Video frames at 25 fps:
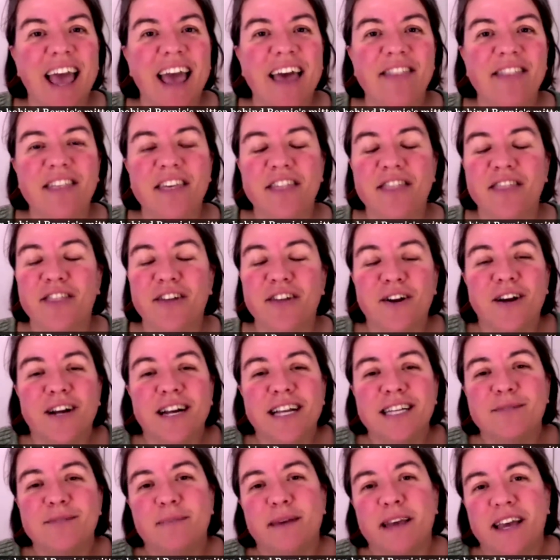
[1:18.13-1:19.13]
And the
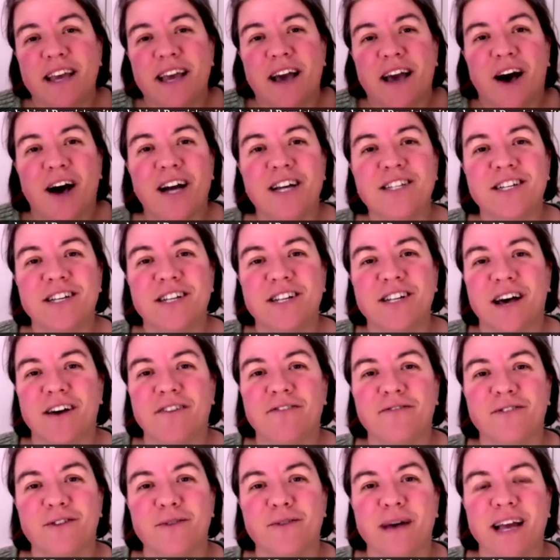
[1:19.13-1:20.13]
third is being auctioned
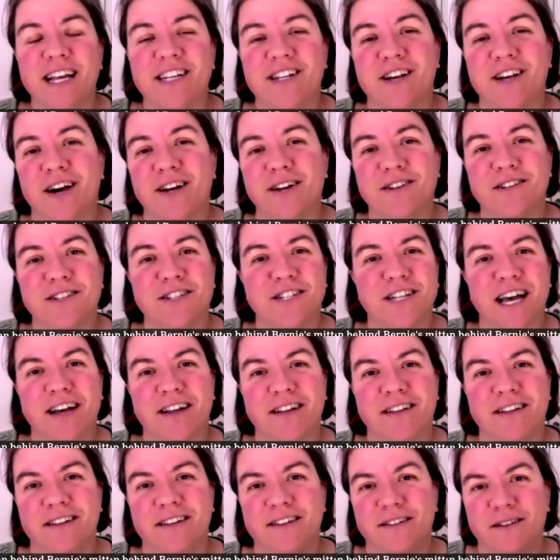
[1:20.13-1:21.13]
off for my daughter's
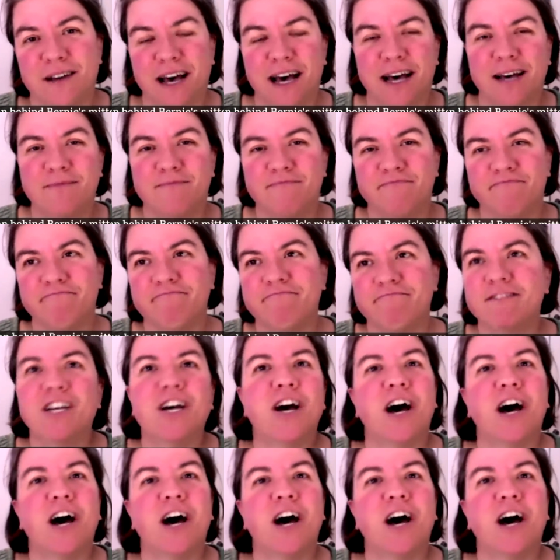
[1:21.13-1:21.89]
child um,